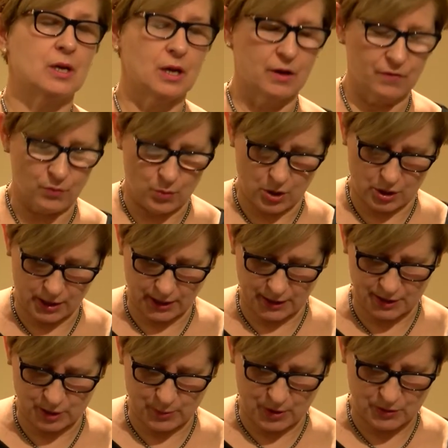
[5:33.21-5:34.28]
of work
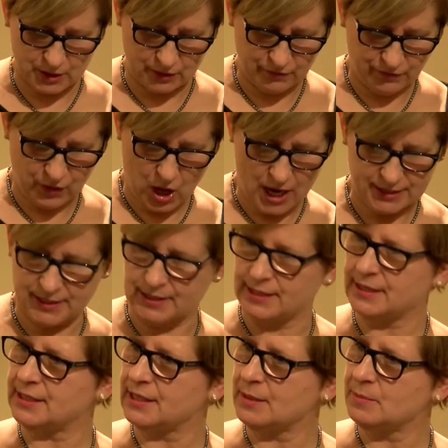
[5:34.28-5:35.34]
exposing flawed
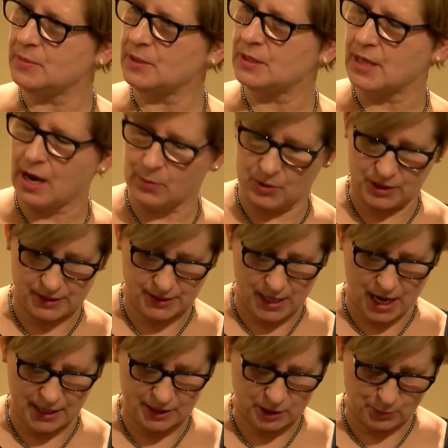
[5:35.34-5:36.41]
systems that were
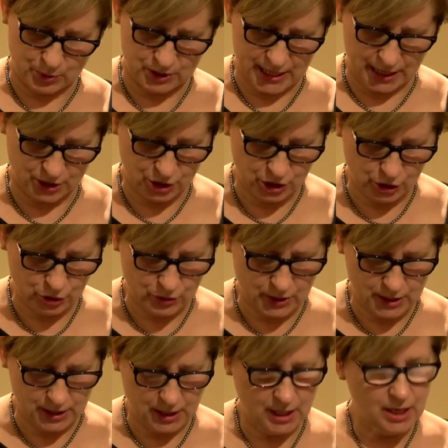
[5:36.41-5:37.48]
designed to protect
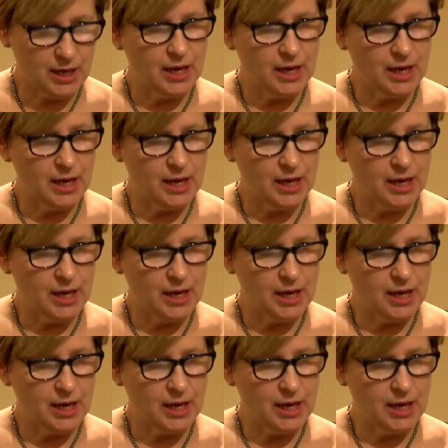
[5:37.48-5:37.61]
children